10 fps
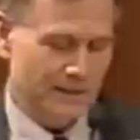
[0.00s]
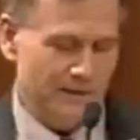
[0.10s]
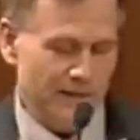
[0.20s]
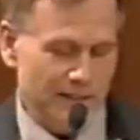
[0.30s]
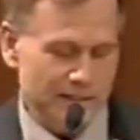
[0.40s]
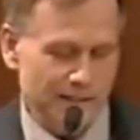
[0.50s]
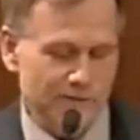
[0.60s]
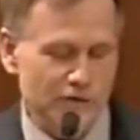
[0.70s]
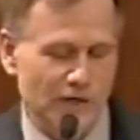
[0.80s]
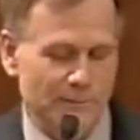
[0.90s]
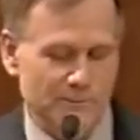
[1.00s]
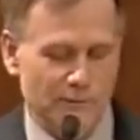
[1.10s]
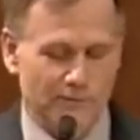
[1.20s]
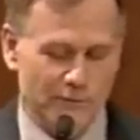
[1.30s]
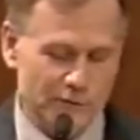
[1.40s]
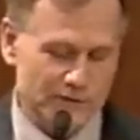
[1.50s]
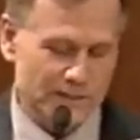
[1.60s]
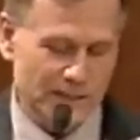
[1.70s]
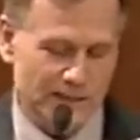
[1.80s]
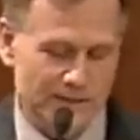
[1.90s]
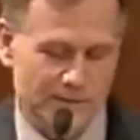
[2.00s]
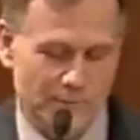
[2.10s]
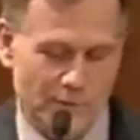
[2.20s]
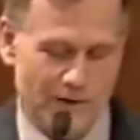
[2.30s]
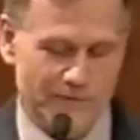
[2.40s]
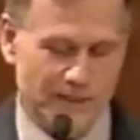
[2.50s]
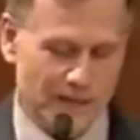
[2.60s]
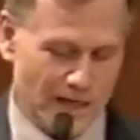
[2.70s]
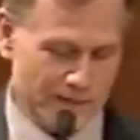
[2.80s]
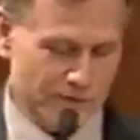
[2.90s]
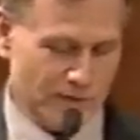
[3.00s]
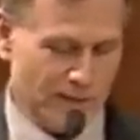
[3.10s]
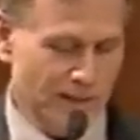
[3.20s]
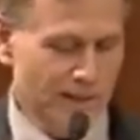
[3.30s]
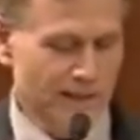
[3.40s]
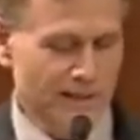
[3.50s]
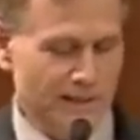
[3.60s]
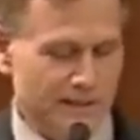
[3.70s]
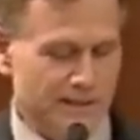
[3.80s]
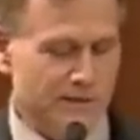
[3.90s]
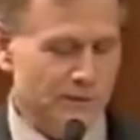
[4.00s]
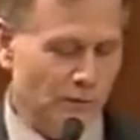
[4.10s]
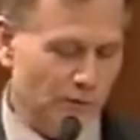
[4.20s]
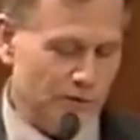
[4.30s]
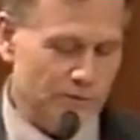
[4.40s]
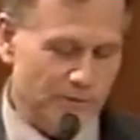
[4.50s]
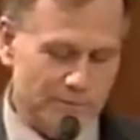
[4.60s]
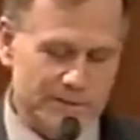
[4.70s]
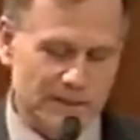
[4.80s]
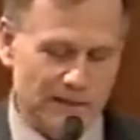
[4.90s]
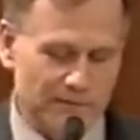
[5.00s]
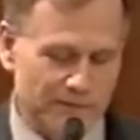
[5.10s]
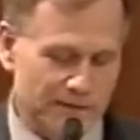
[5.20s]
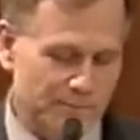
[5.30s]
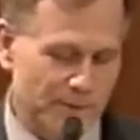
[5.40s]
In the nineteenth chapter of First Kings, the prophet Elijah is discouraged with himself and his